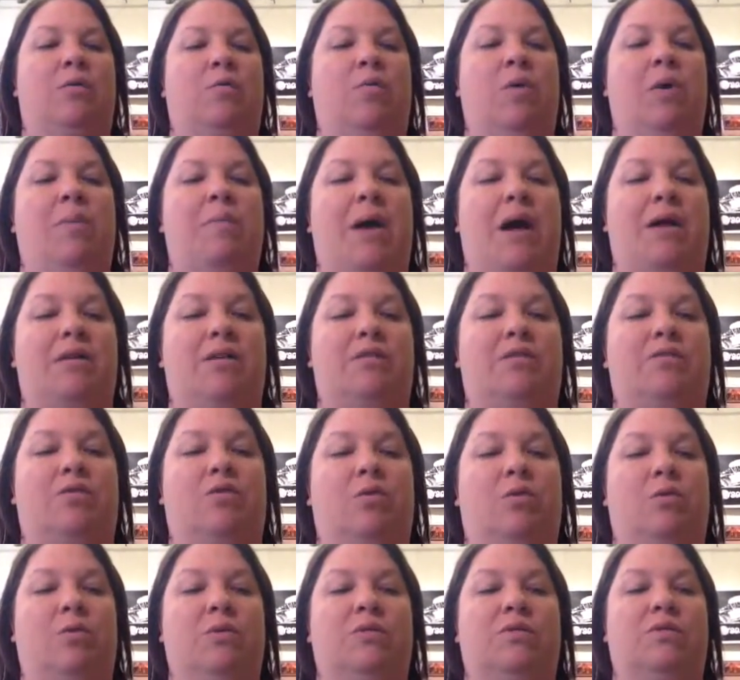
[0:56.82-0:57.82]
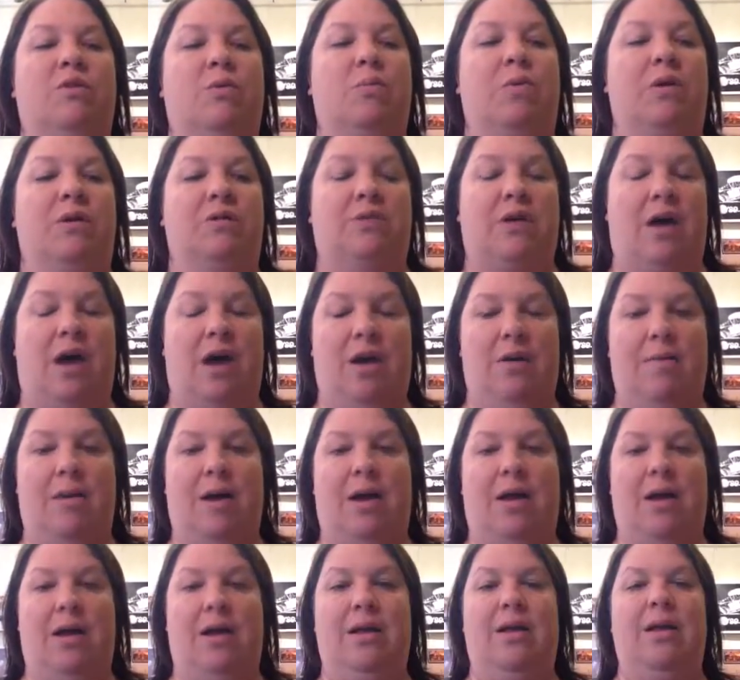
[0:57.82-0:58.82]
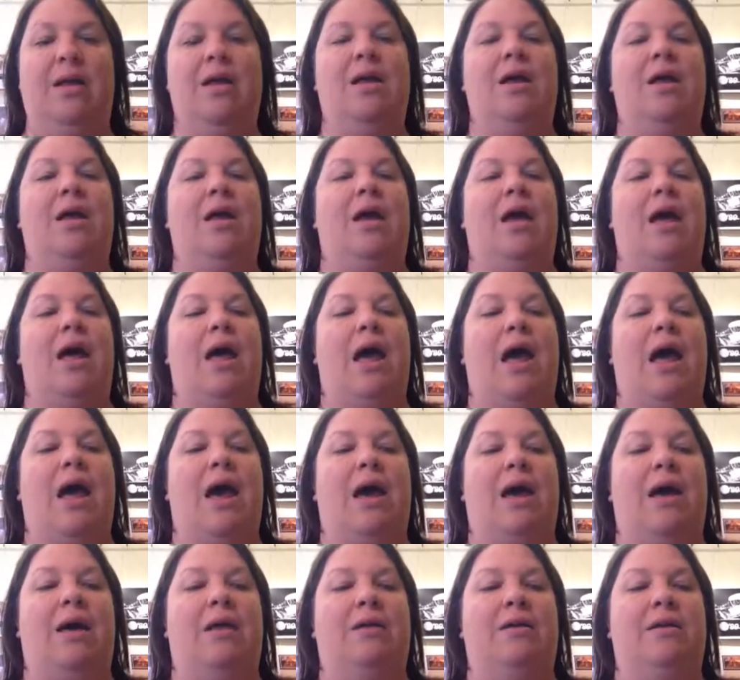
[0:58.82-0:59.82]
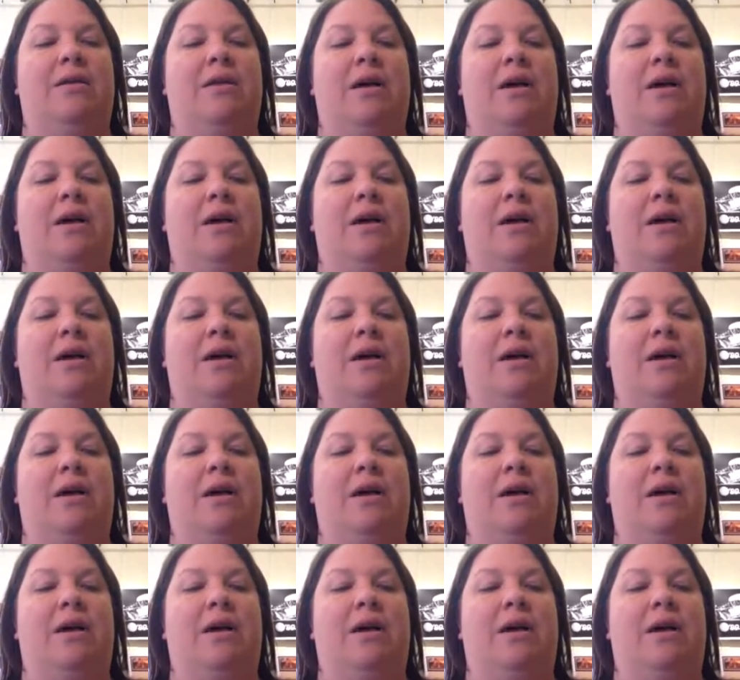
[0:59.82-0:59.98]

Went back to school, was super excited about it, had